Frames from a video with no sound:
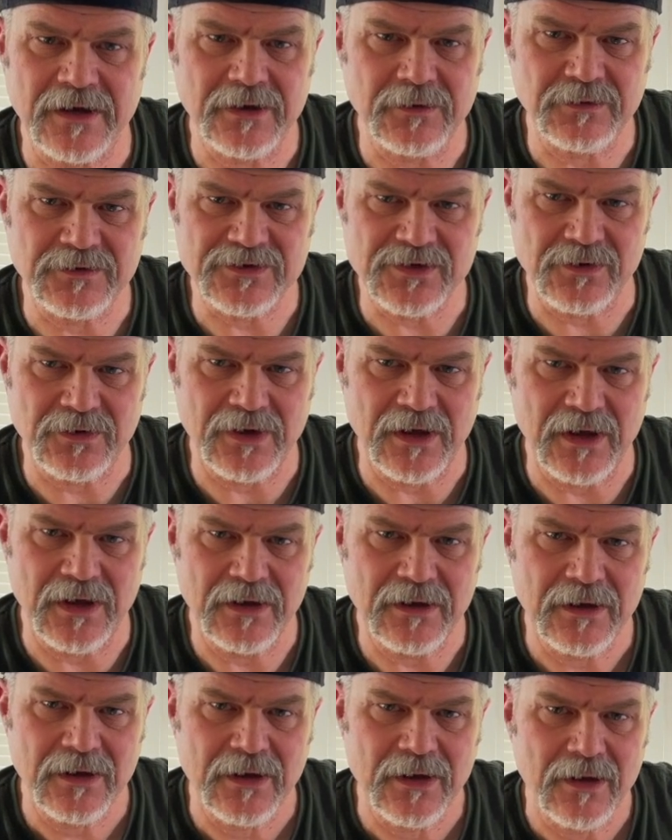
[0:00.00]
was okay,
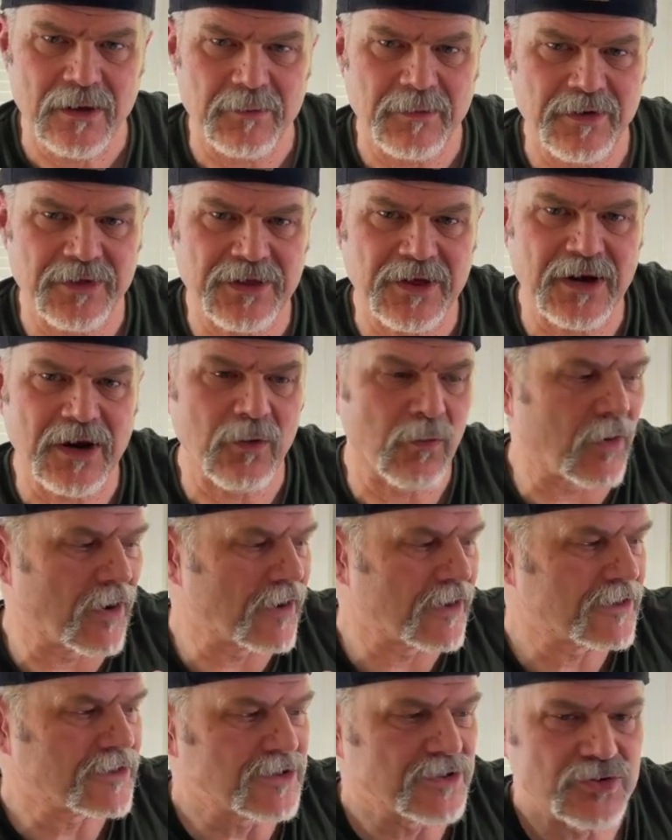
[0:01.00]
but then I
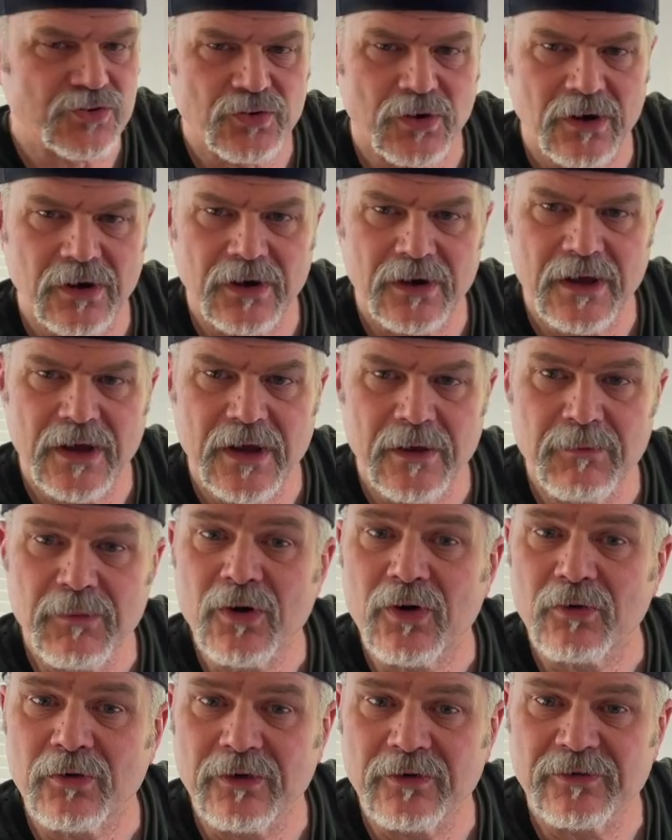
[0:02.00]
wanted to draw a
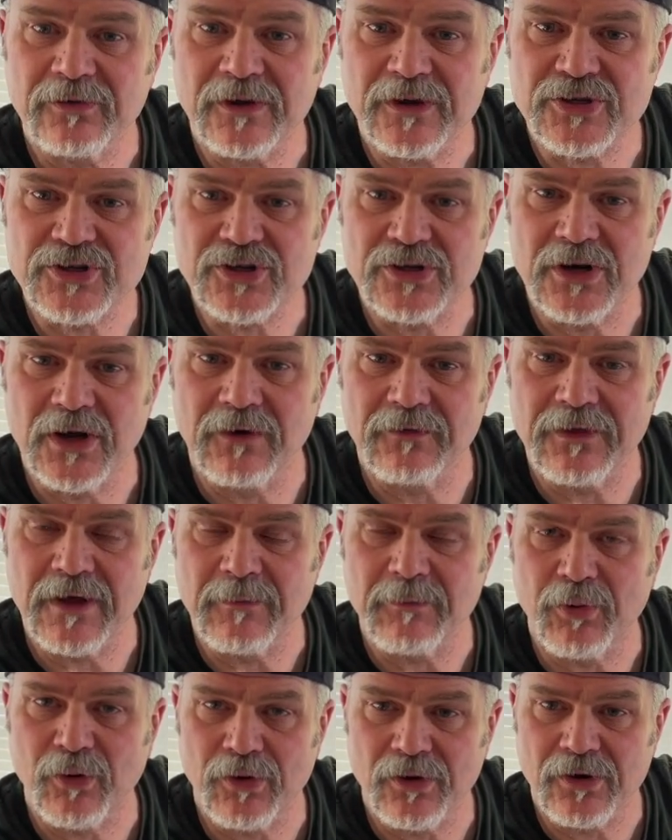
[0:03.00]
mirror reflection of that
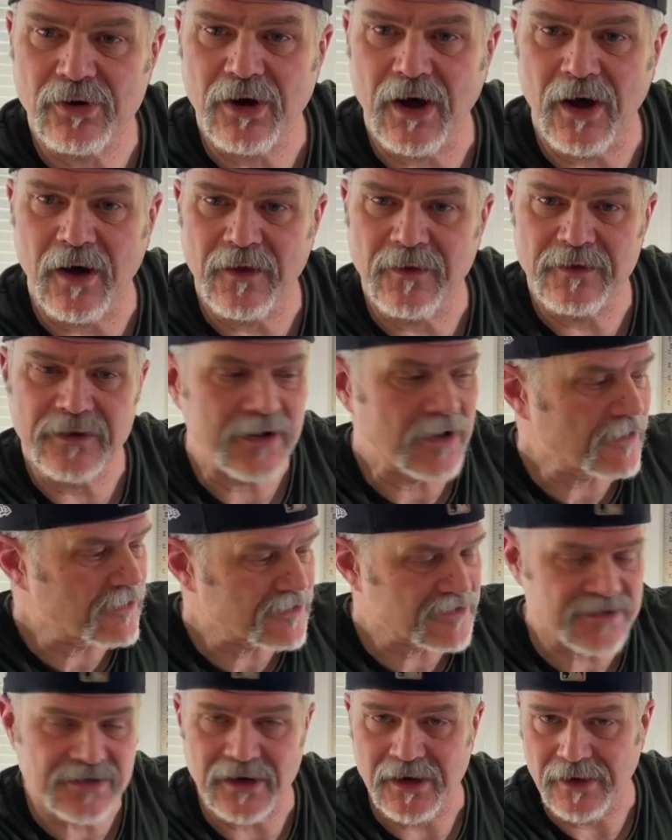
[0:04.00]
border on the other
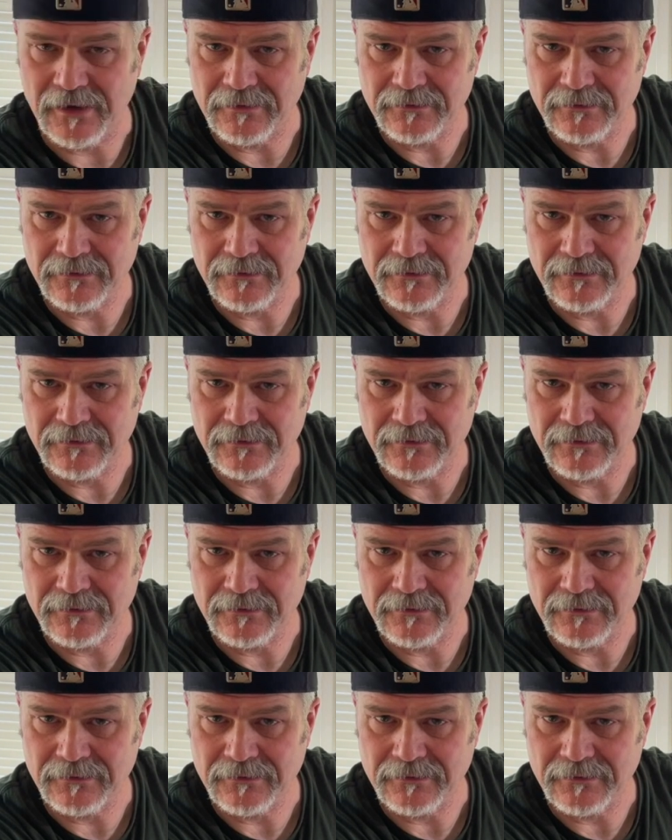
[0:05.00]
side.